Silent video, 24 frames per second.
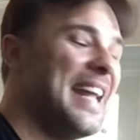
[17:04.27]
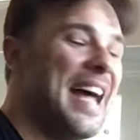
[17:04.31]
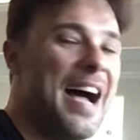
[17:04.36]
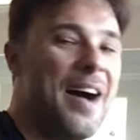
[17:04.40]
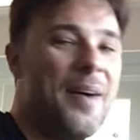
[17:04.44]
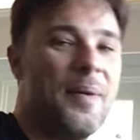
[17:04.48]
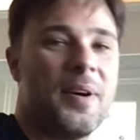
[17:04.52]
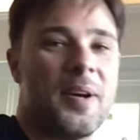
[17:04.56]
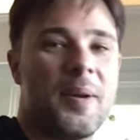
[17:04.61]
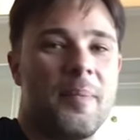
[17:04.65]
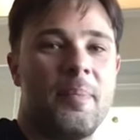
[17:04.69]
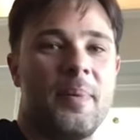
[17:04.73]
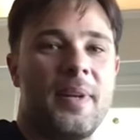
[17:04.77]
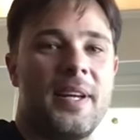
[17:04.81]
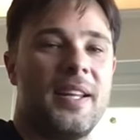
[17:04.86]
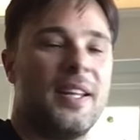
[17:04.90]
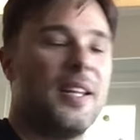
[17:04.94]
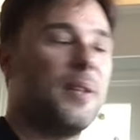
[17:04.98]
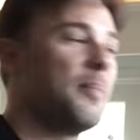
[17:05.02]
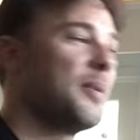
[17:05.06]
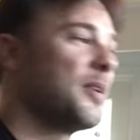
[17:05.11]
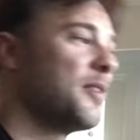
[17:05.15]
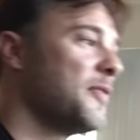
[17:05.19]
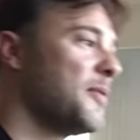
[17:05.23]
now I'm gonna play a
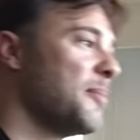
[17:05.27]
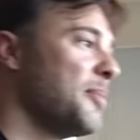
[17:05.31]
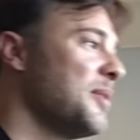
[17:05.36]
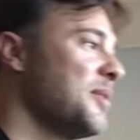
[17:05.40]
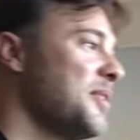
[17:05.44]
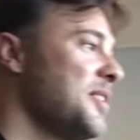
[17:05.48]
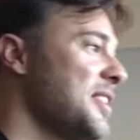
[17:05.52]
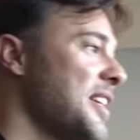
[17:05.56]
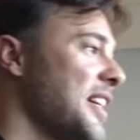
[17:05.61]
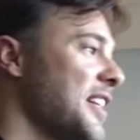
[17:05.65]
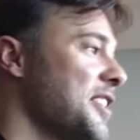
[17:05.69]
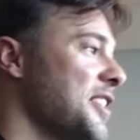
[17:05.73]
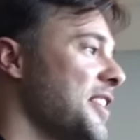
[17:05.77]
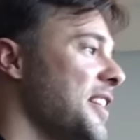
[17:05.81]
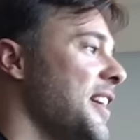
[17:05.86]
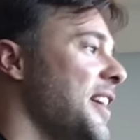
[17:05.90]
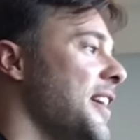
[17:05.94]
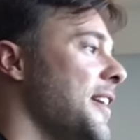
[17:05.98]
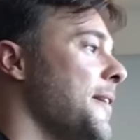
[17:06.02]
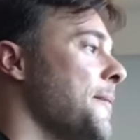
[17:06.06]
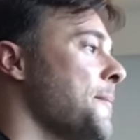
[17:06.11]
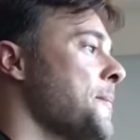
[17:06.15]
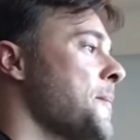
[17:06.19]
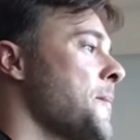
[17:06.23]
little bit of a blues section
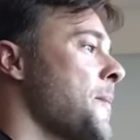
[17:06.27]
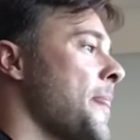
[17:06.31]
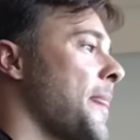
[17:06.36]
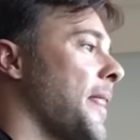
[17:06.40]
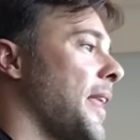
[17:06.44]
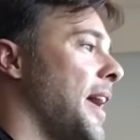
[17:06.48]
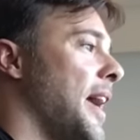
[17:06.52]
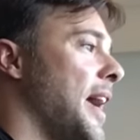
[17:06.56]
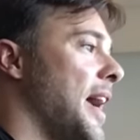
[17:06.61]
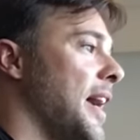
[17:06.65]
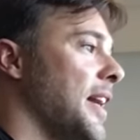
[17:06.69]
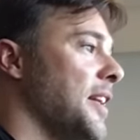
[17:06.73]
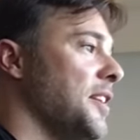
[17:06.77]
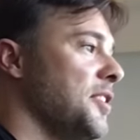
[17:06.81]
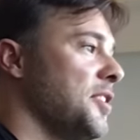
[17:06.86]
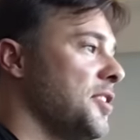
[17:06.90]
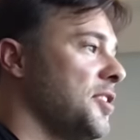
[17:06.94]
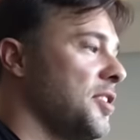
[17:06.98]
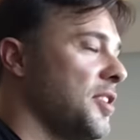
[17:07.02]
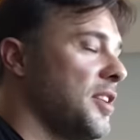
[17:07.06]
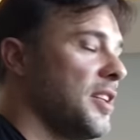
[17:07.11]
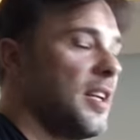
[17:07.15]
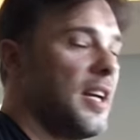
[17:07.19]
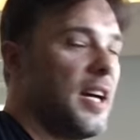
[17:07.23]
here, and
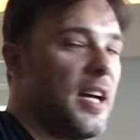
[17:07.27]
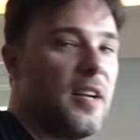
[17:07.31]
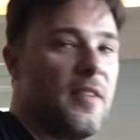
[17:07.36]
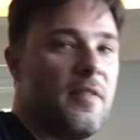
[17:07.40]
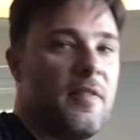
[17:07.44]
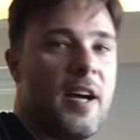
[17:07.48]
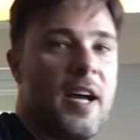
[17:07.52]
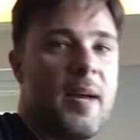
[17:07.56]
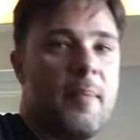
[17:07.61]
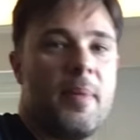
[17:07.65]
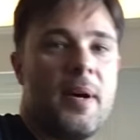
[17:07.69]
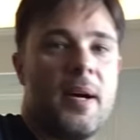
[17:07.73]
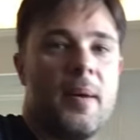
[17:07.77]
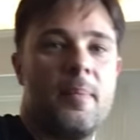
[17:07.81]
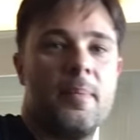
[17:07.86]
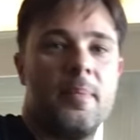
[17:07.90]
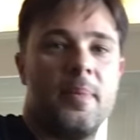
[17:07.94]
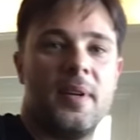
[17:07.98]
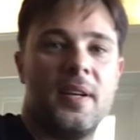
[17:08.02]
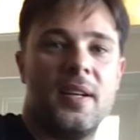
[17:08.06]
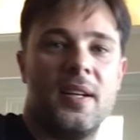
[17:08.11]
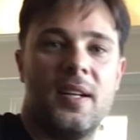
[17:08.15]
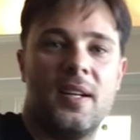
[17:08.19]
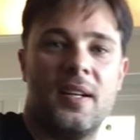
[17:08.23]
just you can kind of vibe out,
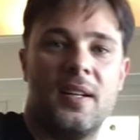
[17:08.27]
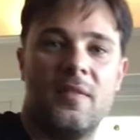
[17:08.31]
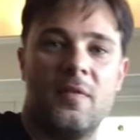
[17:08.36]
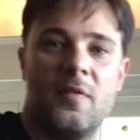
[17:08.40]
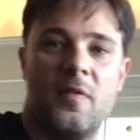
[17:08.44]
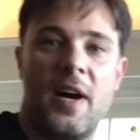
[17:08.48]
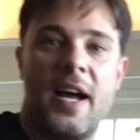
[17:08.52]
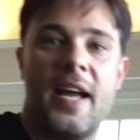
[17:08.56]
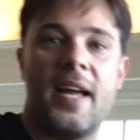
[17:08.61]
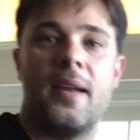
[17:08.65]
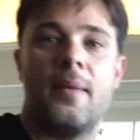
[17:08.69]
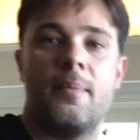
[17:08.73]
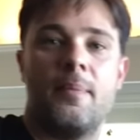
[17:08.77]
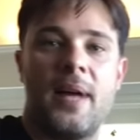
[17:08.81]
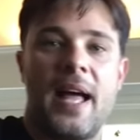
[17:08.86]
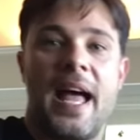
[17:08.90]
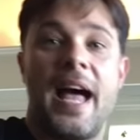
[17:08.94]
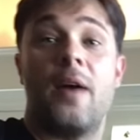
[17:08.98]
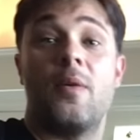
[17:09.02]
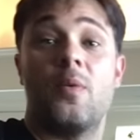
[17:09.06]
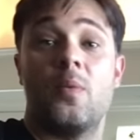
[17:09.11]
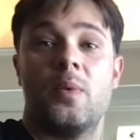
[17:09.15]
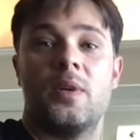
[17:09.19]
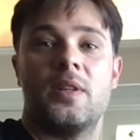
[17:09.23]
uh, vibe
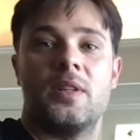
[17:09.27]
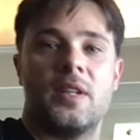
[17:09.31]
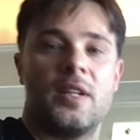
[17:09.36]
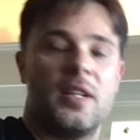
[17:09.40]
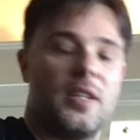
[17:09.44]
out what the